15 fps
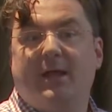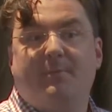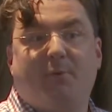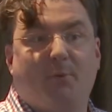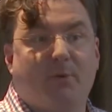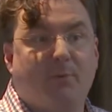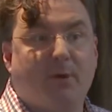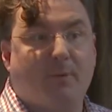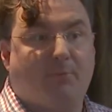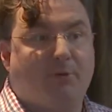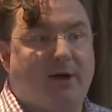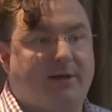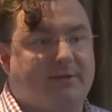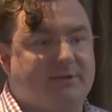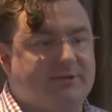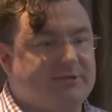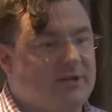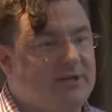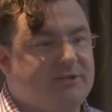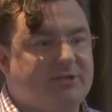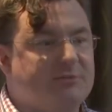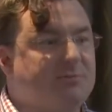But with a bit of practice,
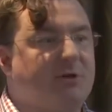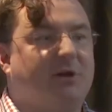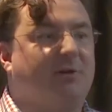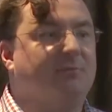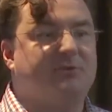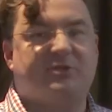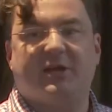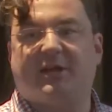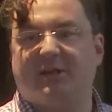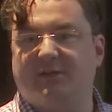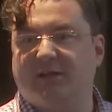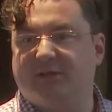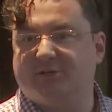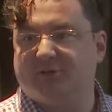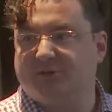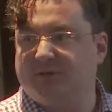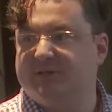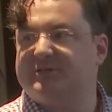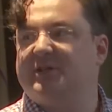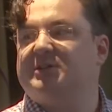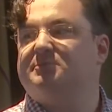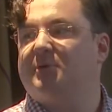it just becomes second nature. These
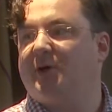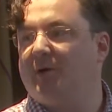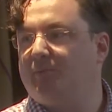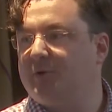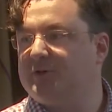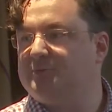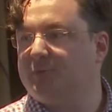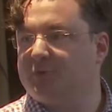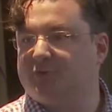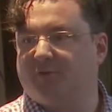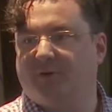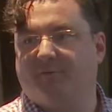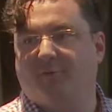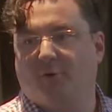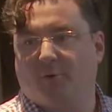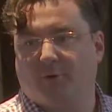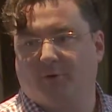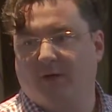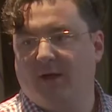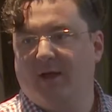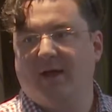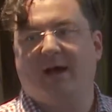things become much more straightforward
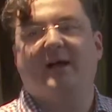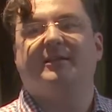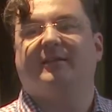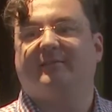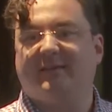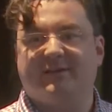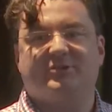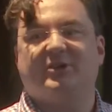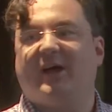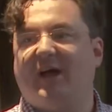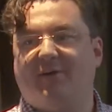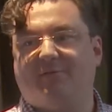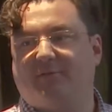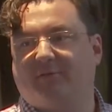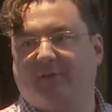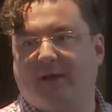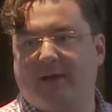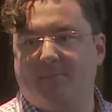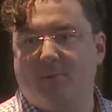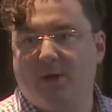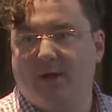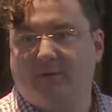and it takes you half the
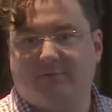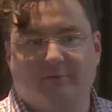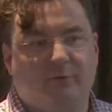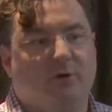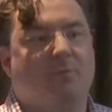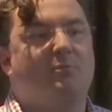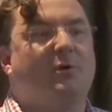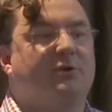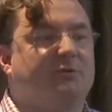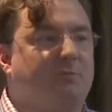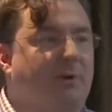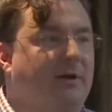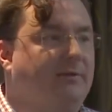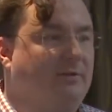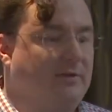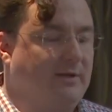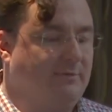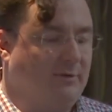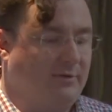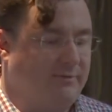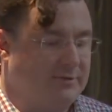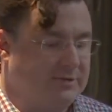time to do a much better
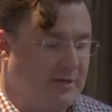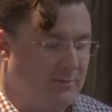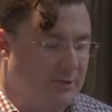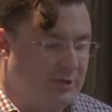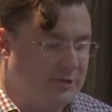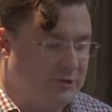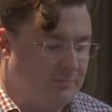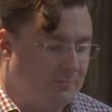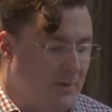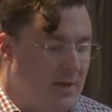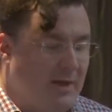level of examination.